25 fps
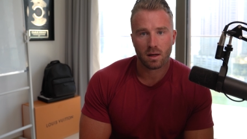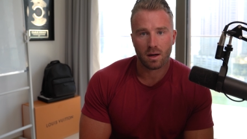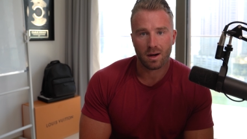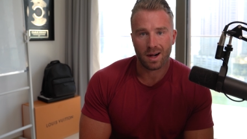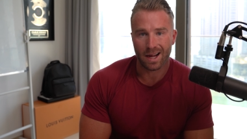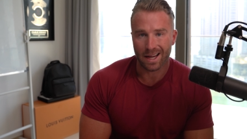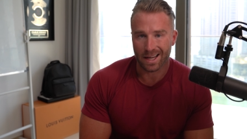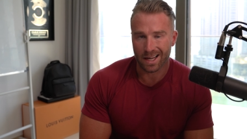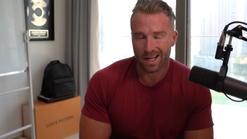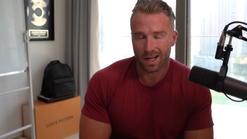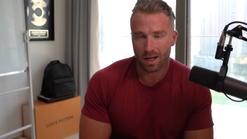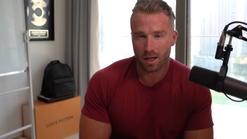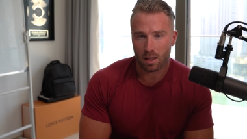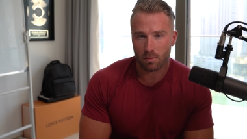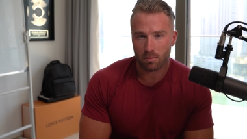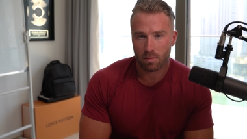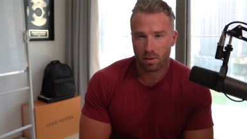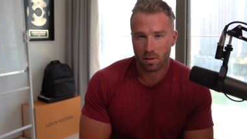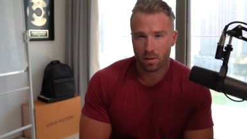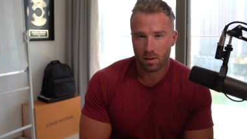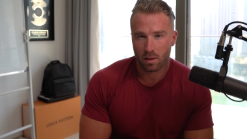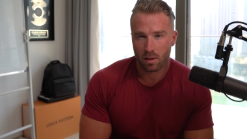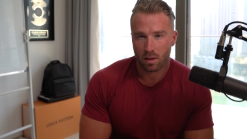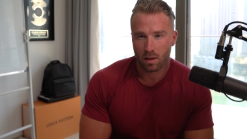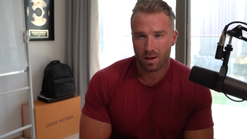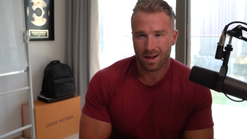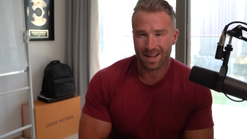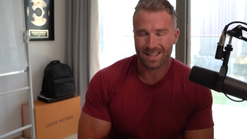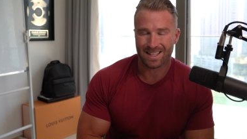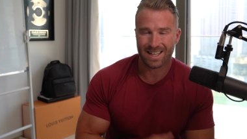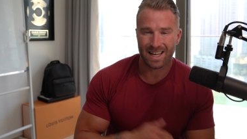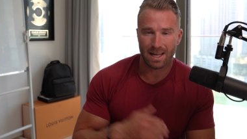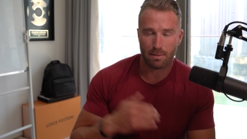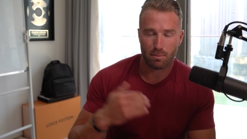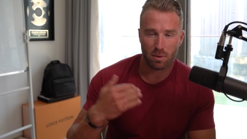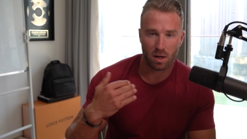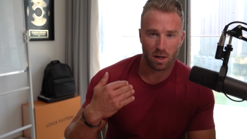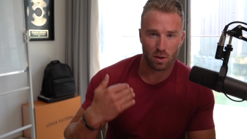I get up, I
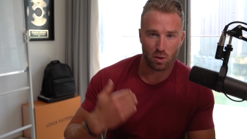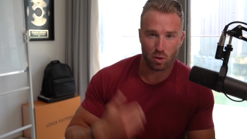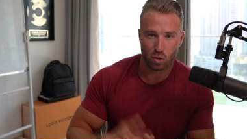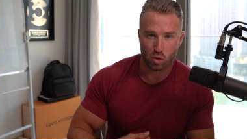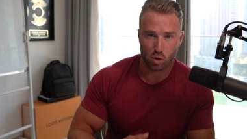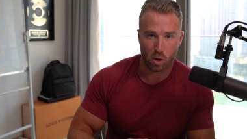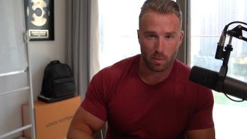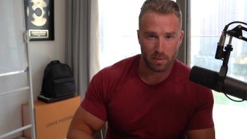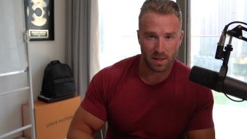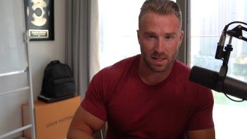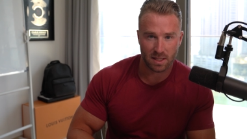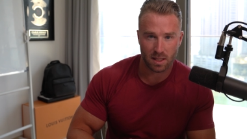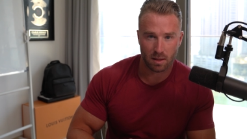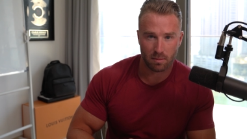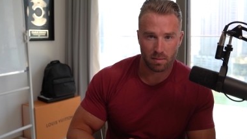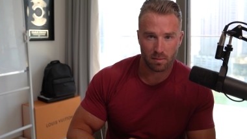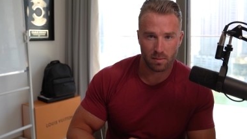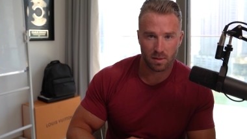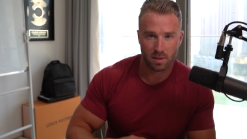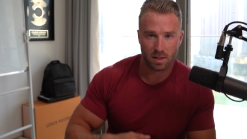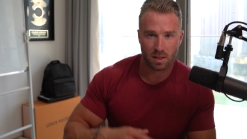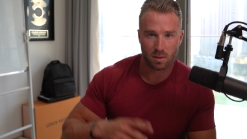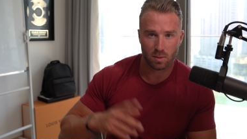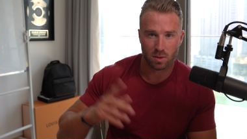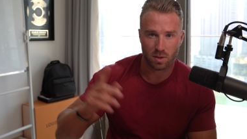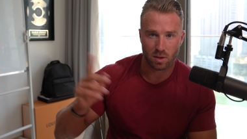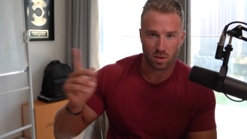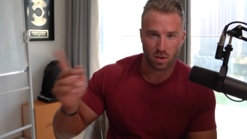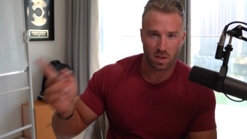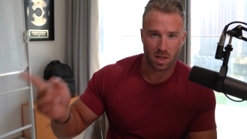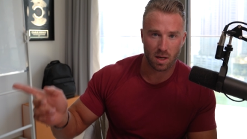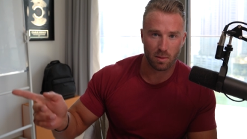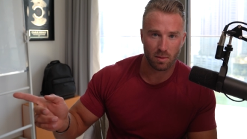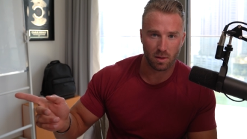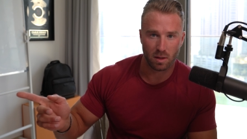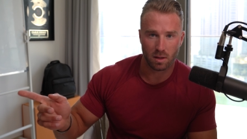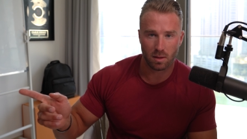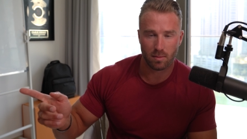take my nootropic supplements, which I'll
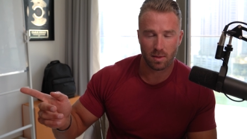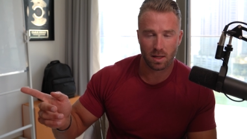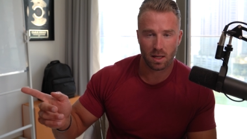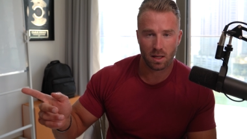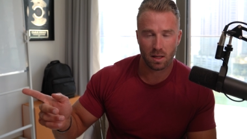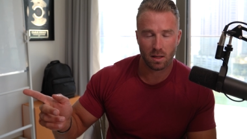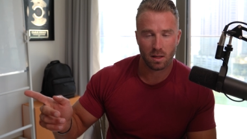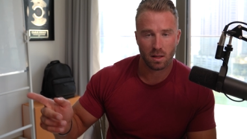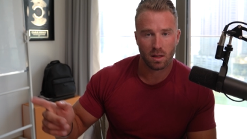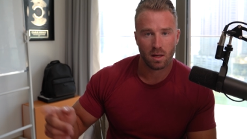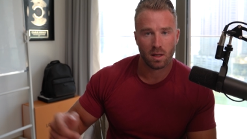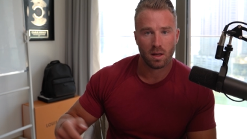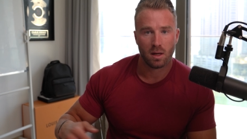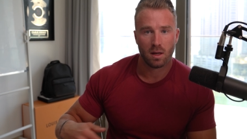share with you in a minute.